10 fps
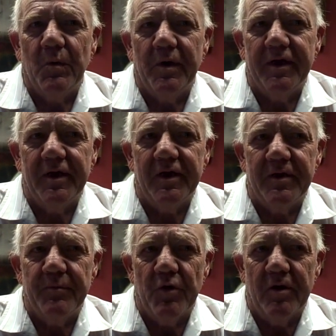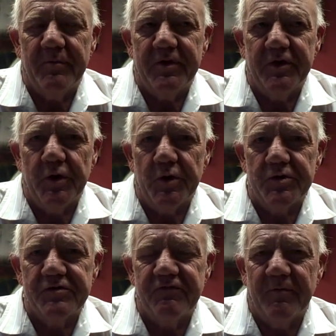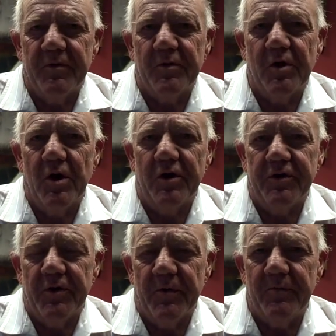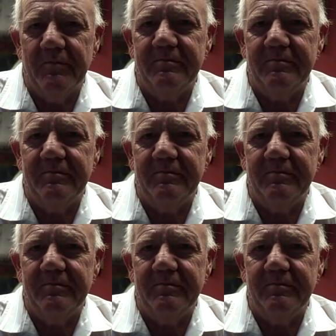Well, they brought me a notice from their lawyer